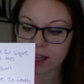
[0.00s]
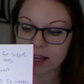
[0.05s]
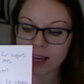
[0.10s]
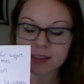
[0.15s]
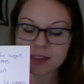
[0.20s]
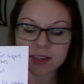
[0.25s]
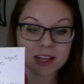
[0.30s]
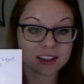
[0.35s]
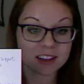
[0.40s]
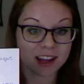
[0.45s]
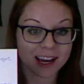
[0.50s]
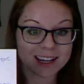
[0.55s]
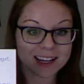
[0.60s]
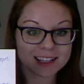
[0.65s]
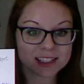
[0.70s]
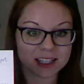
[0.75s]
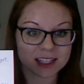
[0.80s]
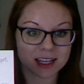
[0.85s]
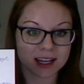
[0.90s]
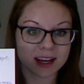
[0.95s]
And then
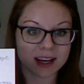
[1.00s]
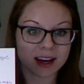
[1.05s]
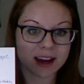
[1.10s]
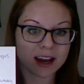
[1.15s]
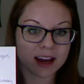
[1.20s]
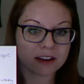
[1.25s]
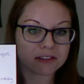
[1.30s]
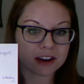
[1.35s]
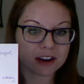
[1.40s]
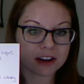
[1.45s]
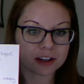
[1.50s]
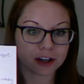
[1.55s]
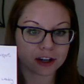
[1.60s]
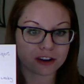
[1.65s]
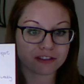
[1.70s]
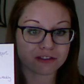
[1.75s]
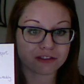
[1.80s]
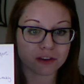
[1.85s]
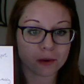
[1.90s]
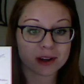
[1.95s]
lastly, I have on here
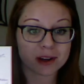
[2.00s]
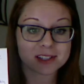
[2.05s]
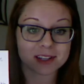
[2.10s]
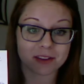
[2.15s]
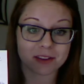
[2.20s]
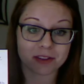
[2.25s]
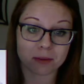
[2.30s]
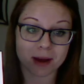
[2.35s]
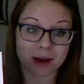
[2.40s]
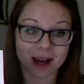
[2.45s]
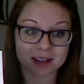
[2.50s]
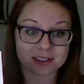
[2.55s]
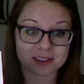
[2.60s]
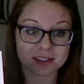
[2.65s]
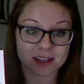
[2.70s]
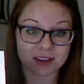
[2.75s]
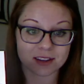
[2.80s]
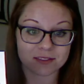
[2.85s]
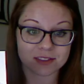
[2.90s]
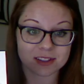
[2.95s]
focus on the
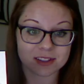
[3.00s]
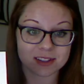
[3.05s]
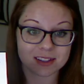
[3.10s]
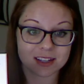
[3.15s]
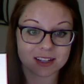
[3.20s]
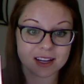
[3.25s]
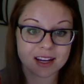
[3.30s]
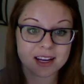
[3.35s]
positives.